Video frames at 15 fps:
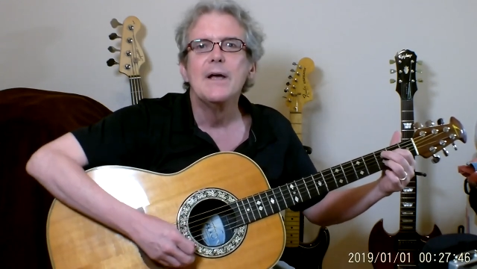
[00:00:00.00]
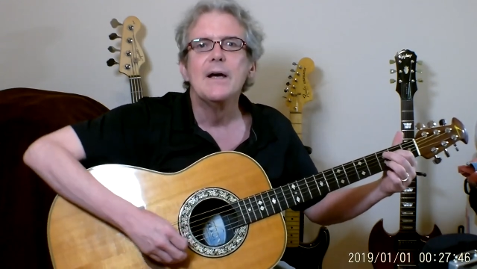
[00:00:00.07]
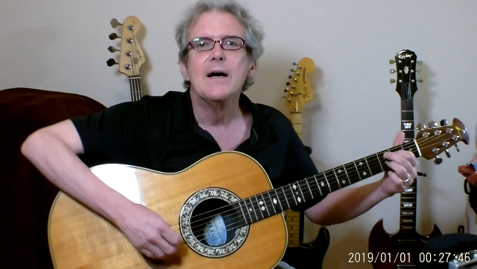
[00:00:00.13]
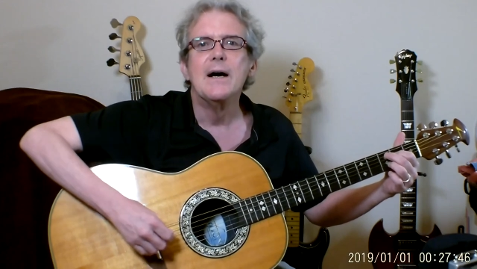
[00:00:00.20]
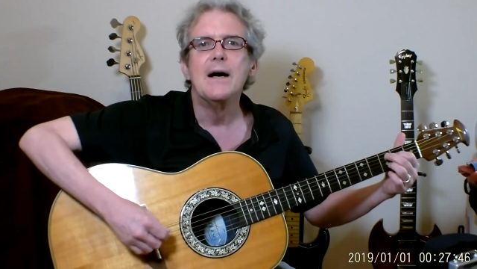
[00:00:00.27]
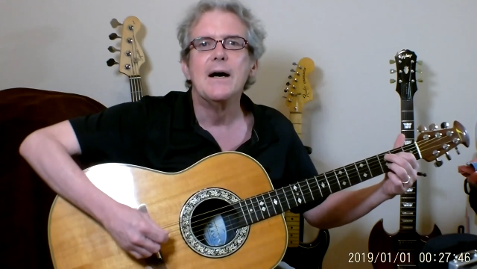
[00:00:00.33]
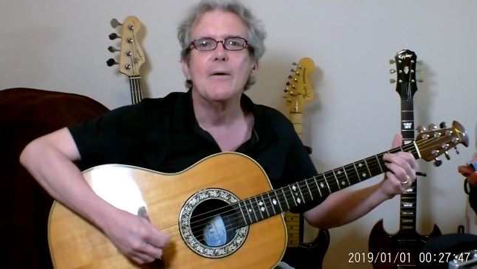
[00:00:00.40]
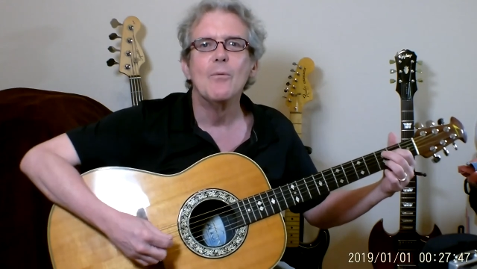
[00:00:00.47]

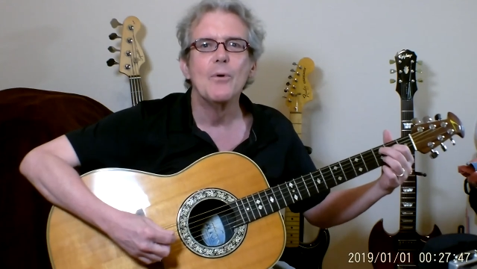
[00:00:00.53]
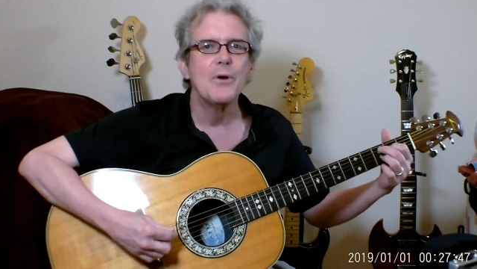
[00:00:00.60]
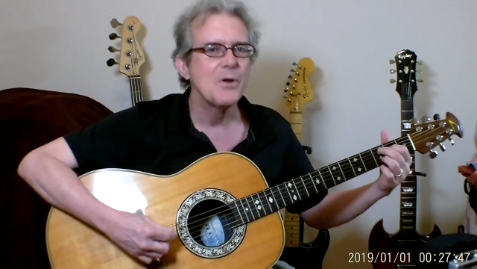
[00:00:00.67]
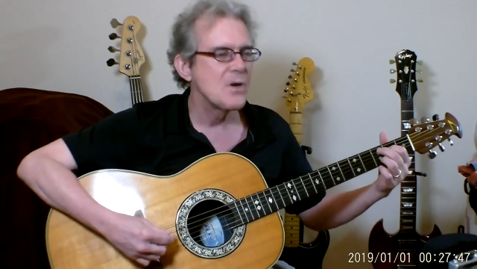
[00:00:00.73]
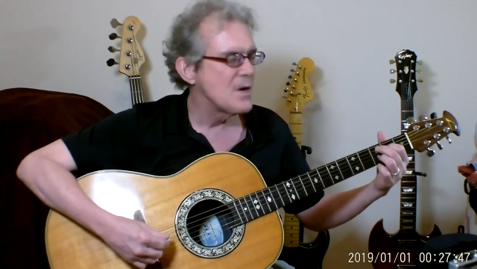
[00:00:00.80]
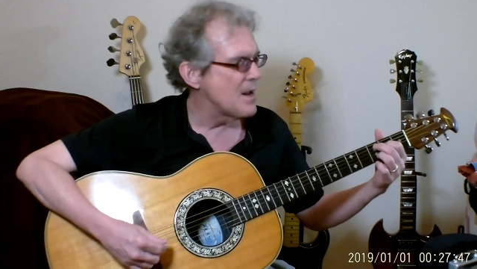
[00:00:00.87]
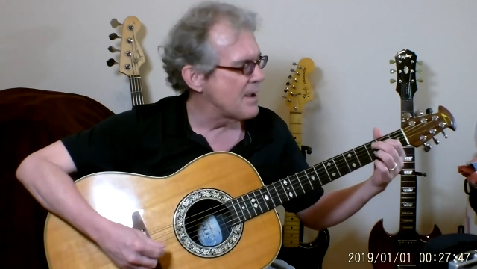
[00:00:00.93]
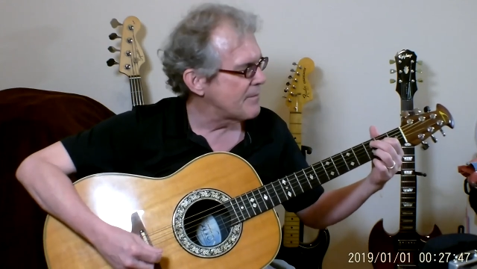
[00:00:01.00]
uh, where you
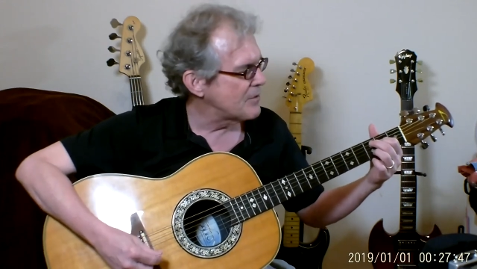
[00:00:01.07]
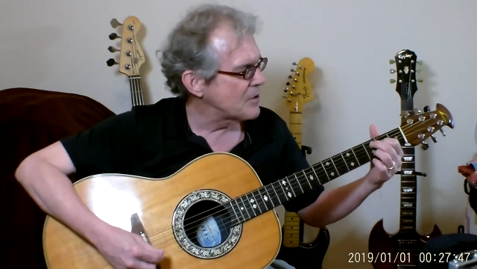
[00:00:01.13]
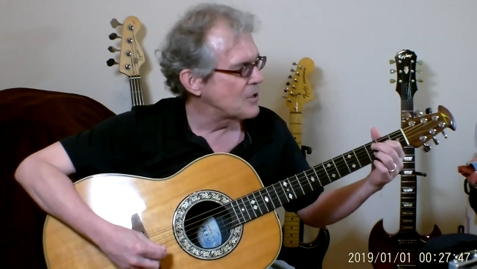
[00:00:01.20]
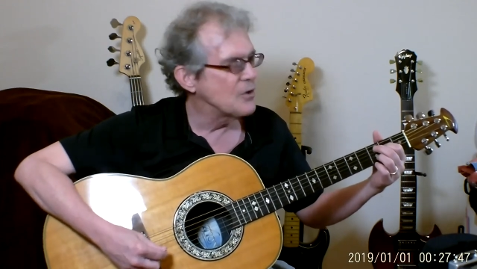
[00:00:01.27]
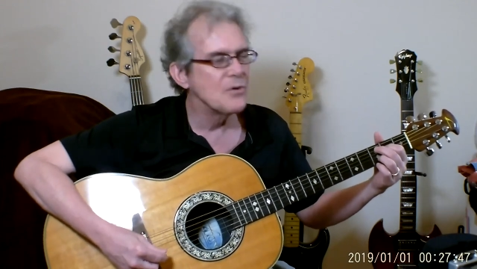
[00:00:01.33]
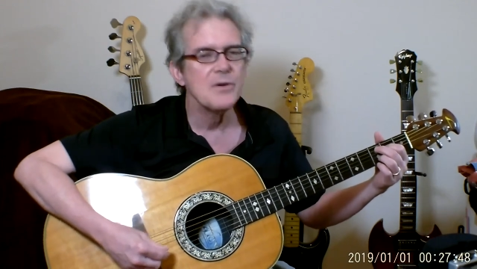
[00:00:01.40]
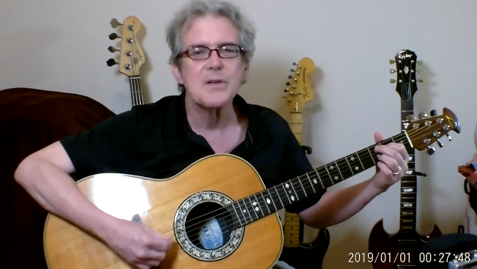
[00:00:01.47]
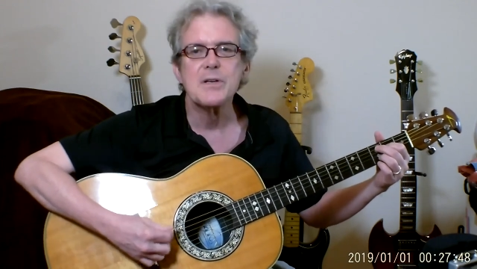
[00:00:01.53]
can have a
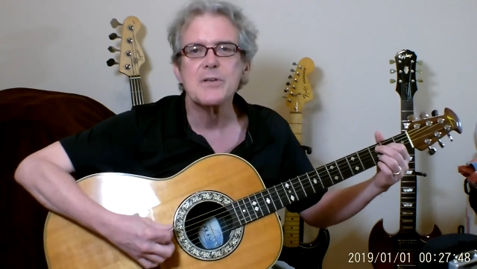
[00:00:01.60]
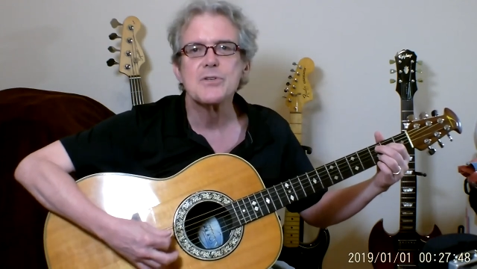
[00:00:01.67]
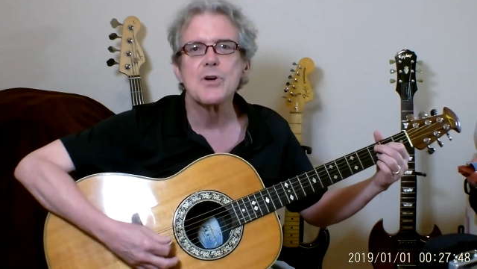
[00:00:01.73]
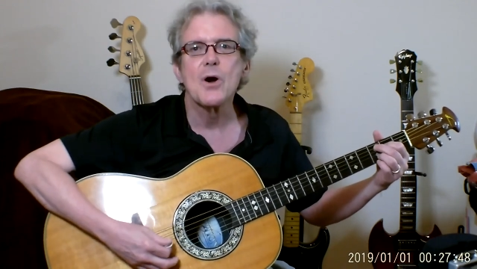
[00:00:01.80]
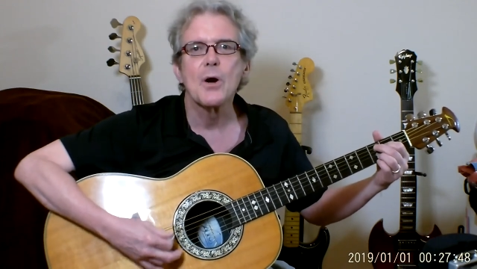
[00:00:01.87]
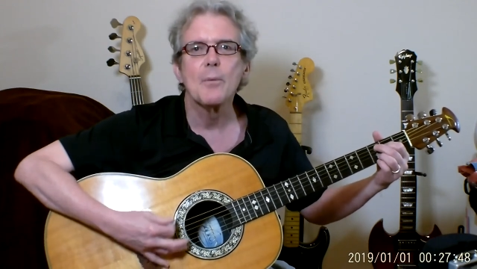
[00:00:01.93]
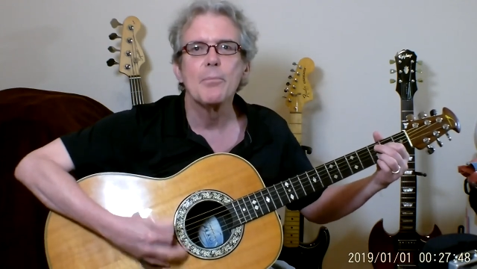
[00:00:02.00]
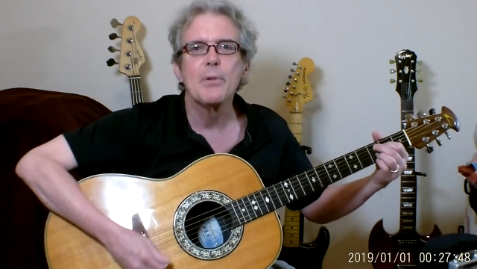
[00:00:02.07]
good
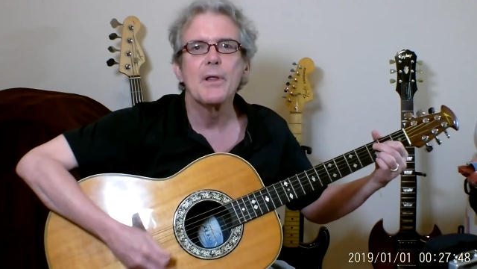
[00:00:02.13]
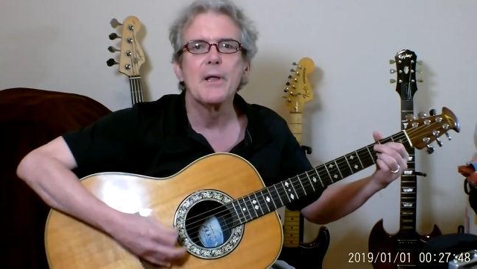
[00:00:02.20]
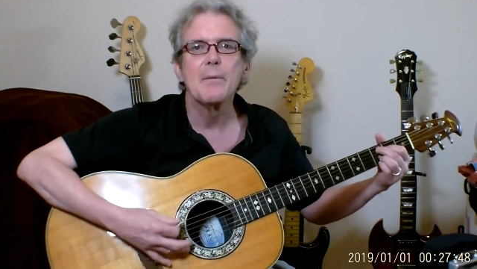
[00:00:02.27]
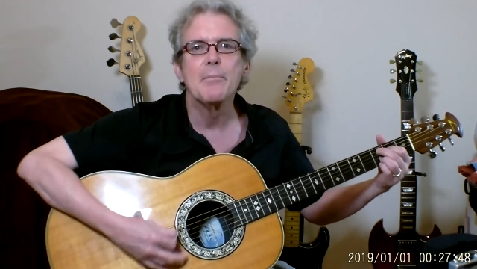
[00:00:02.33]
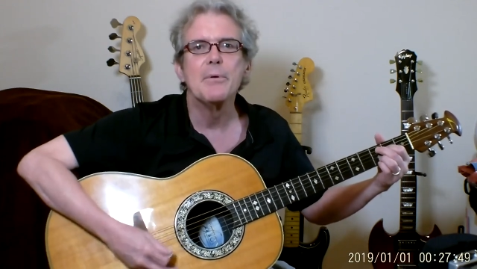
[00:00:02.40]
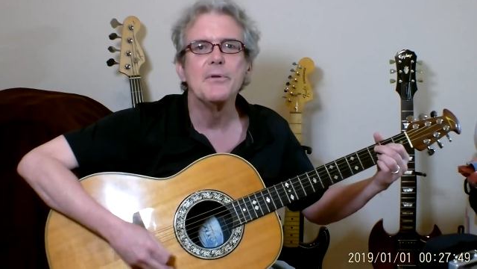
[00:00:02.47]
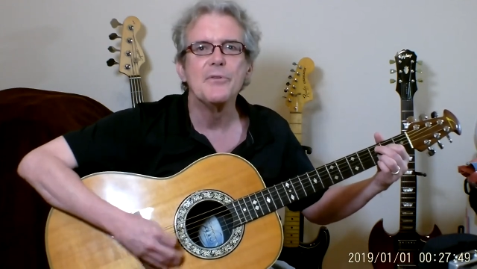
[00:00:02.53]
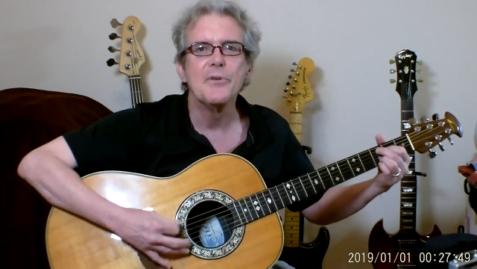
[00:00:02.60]
guitar playing
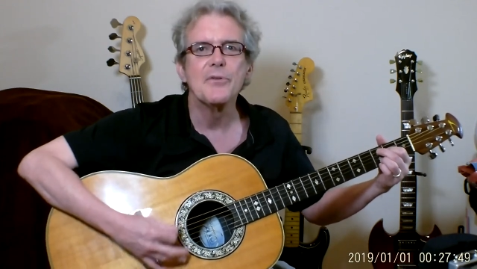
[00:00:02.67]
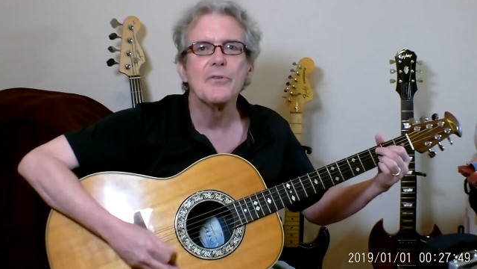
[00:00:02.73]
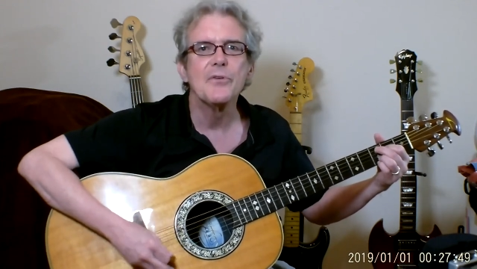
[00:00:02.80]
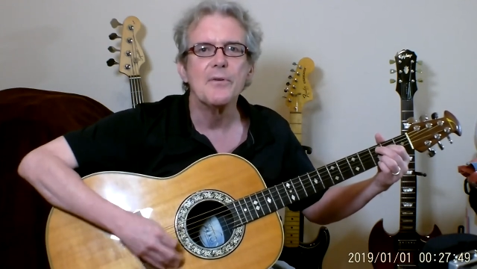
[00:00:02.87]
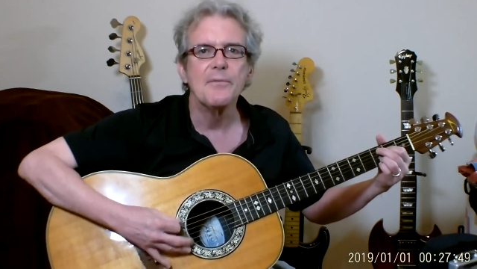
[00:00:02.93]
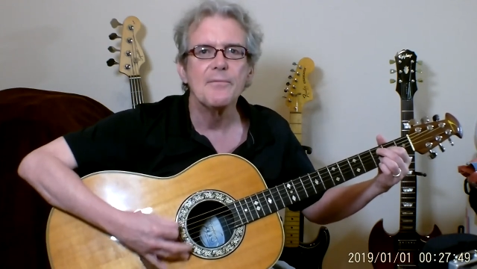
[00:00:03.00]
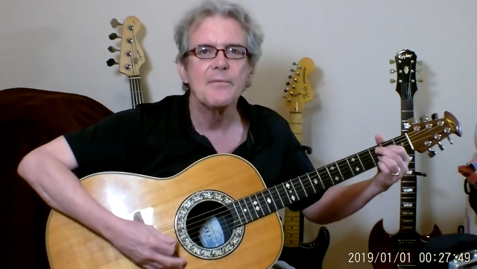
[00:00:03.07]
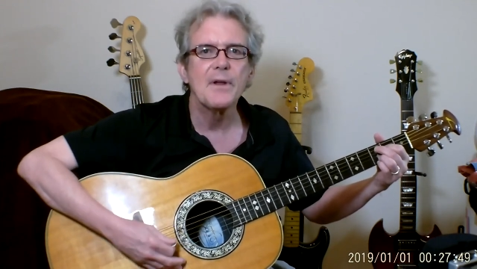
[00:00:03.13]
position.
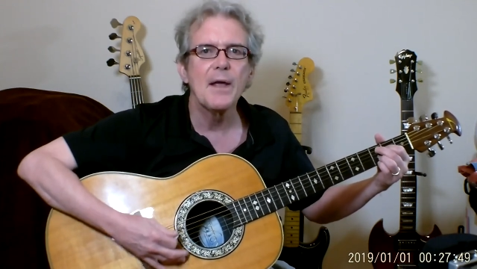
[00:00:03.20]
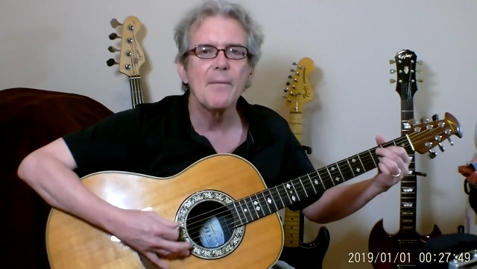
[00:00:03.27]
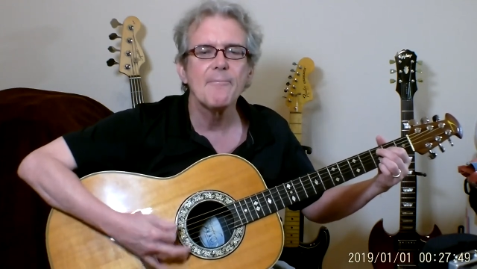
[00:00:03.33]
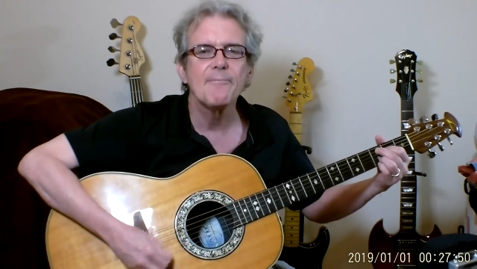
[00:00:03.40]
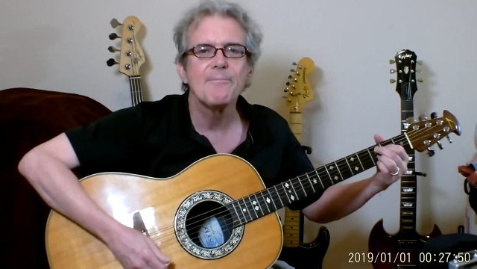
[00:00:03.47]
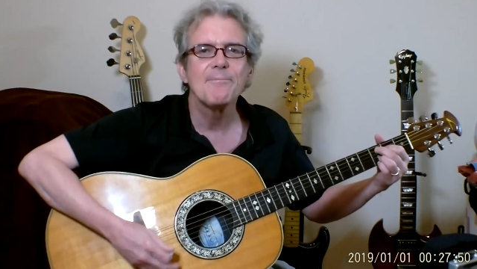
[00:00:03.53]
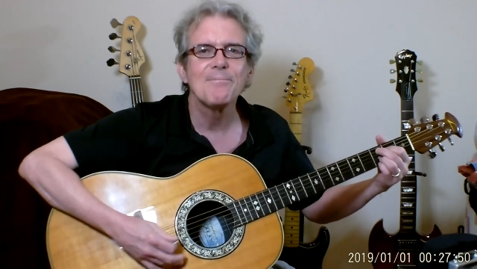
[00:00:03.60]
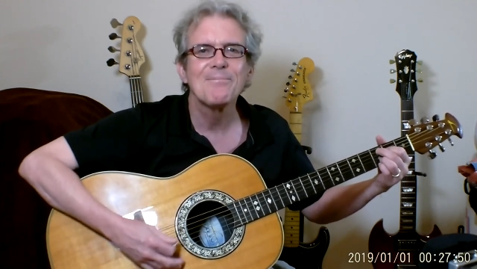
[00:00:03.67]
Yep.
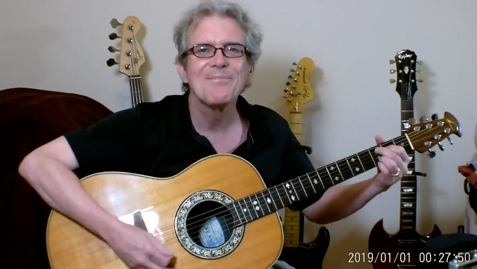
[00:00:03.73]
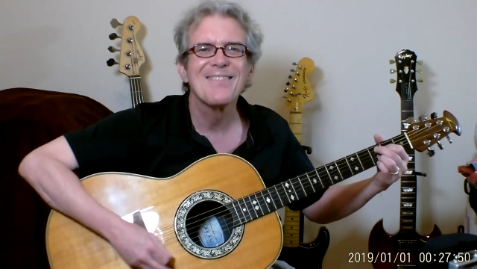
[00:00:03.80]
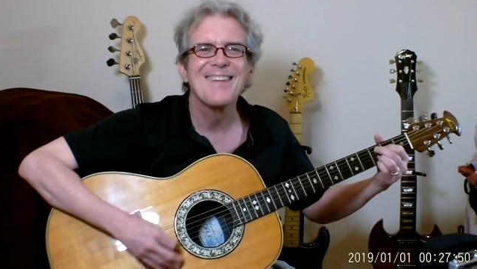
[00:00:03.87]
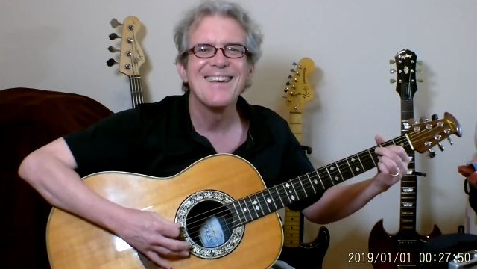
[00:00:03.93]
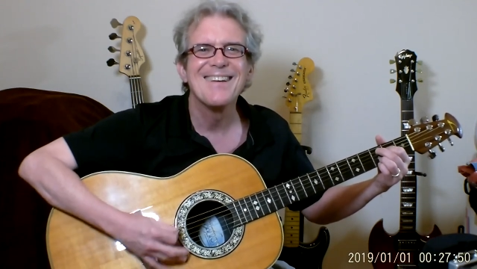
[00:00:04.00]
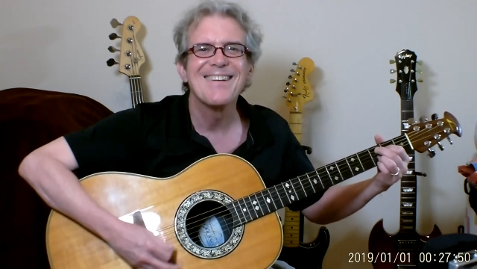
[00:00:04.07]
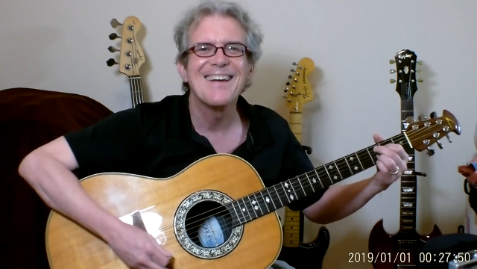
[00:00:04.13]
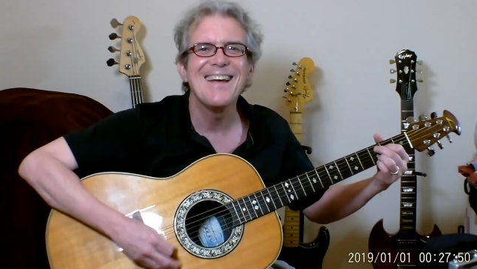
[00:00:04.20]

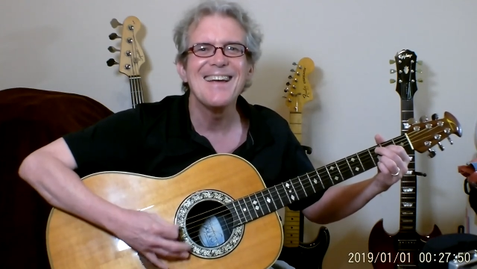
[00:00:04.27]
Okay.